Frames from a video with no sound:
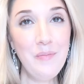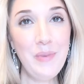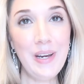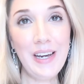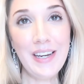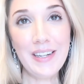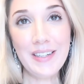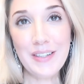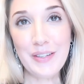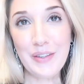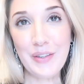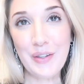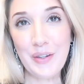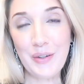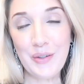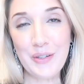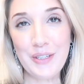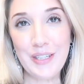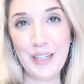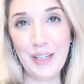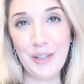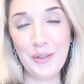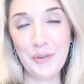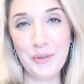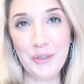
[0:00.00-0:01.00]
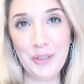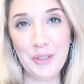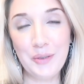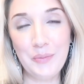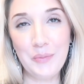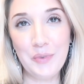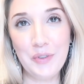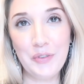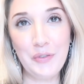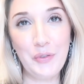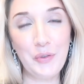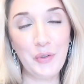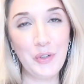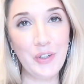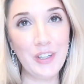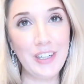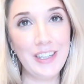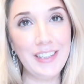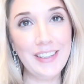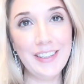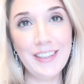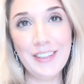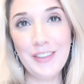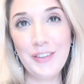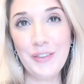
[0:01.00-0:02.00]
back to the hotel room for
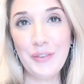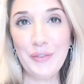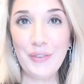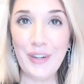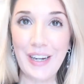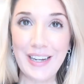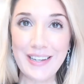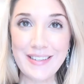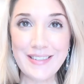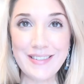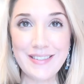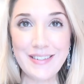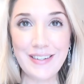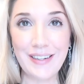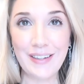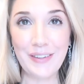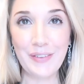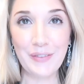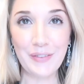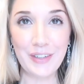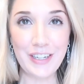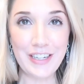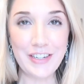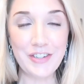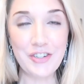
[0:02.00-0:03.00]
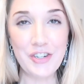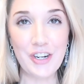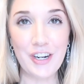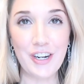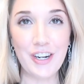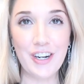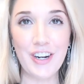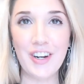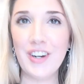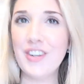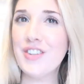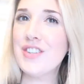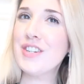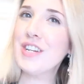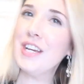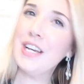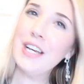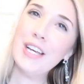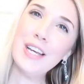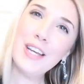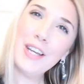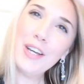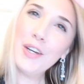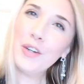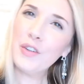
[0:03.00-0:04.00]
a little rest and recharge.
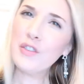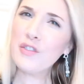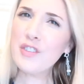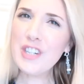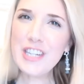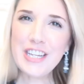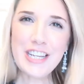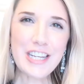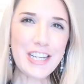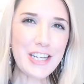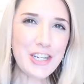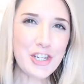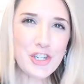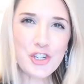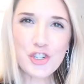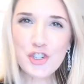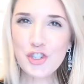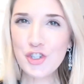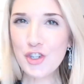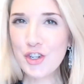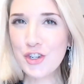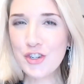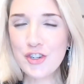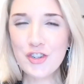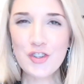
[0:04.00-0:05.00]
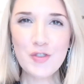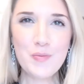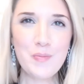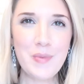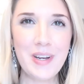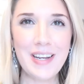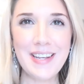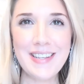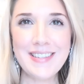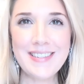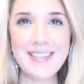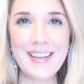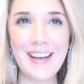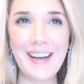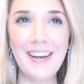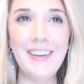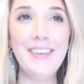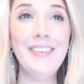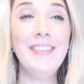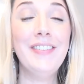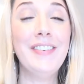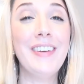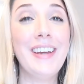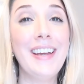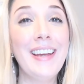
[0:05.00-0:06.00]
Re-zhuzhed
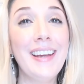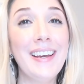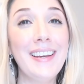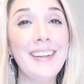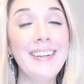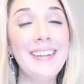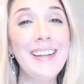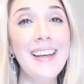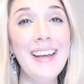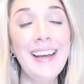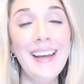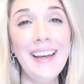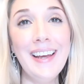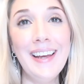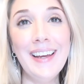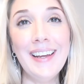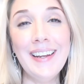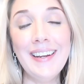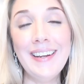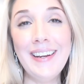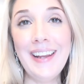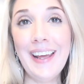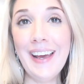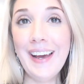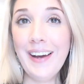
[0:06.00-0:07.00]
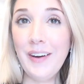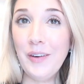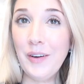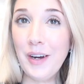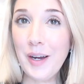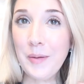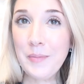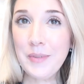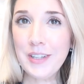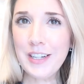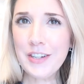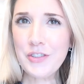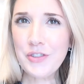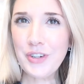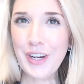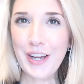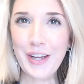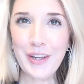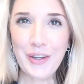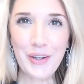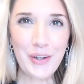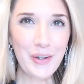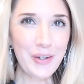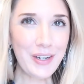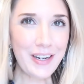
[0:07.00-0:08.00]
myself, and now I'm gonna try
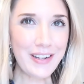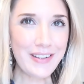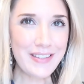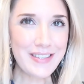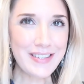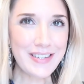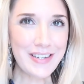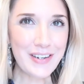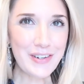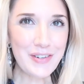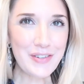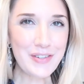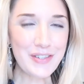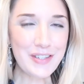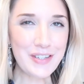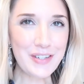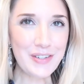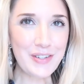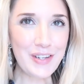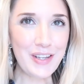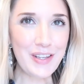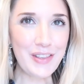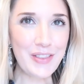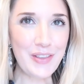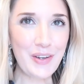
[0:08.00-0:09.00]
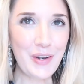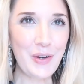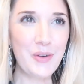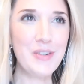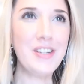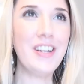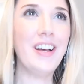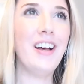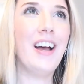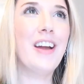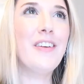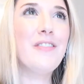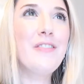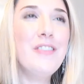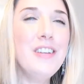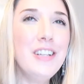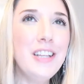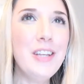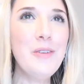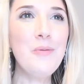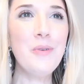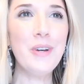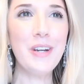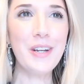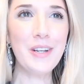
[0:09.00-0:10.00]
and go downstairs in the hotel. I
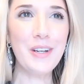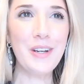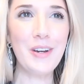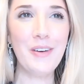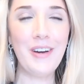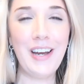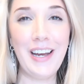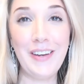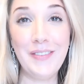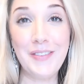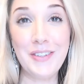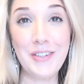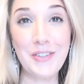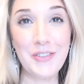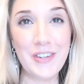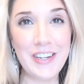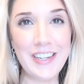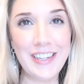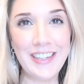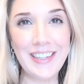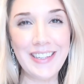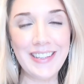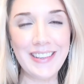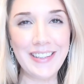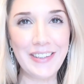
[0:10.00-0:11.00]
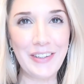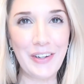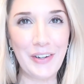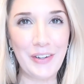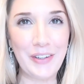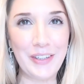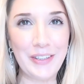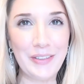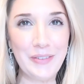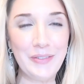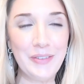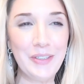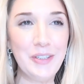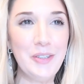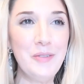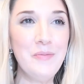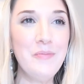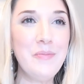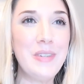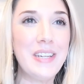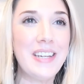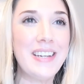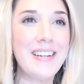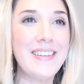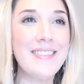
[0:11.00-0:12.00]
really want to go have a drink in the garden
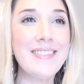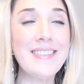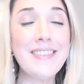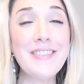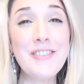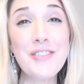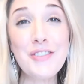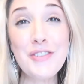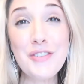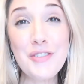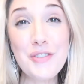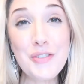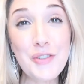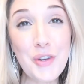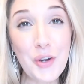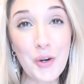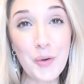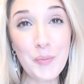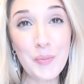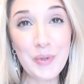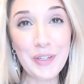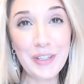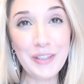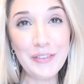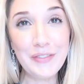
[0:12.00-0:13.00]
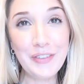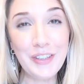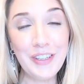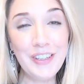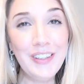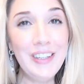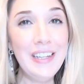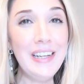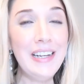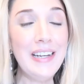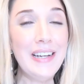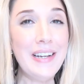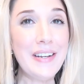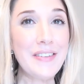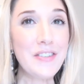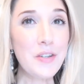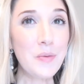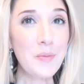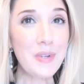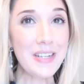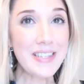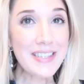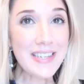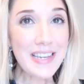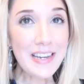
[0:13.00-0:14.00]
room because it's just so beautiful. So
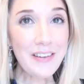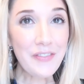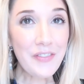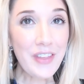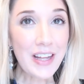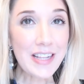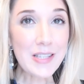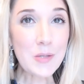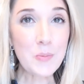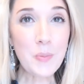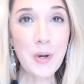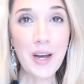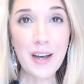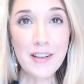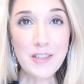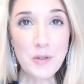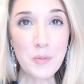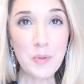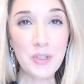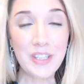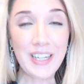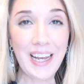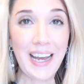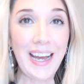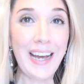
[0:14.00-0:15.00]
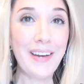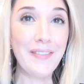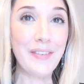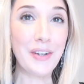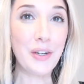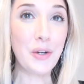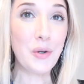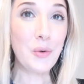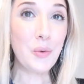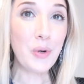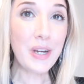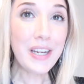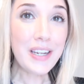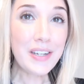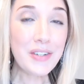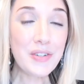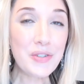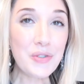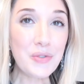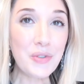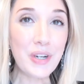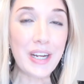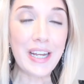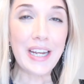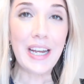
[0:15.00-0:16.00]
I'm gonna see if that's possible to have a quick
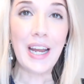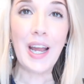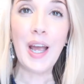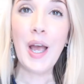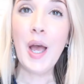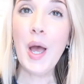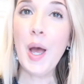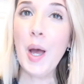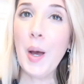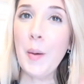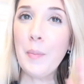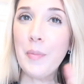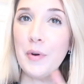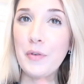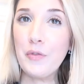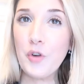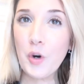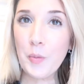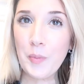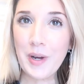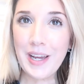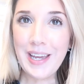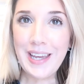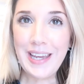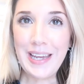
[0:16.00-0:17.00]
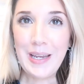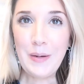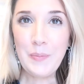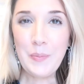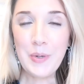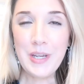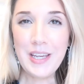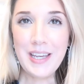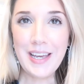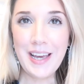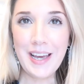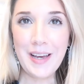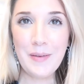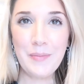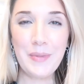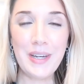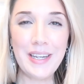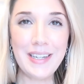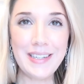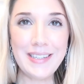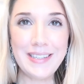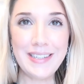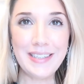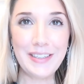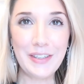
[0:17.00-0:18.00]
drink before my eight p
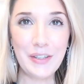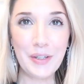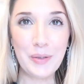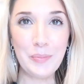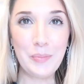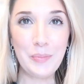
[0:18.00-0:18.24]
m dinner